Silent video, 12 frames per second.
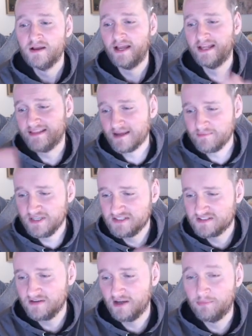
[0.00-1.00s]
And that
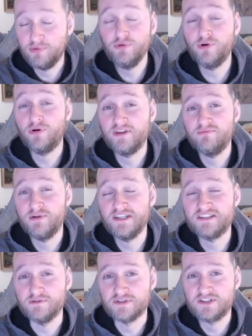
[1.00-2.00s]
means blue only wins
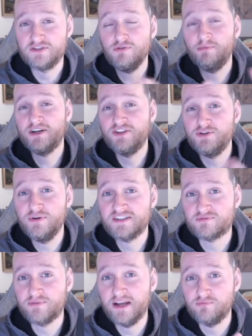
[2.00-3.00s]
those 2, but you
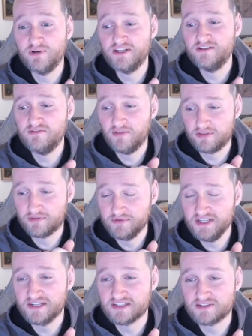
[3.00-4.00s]
as red win 3
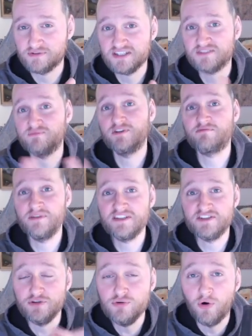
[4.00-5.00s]
districts, which means
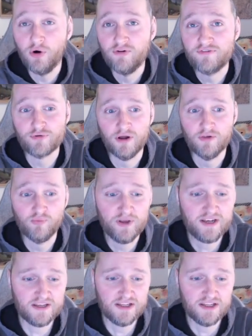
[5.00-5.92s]
you overall win,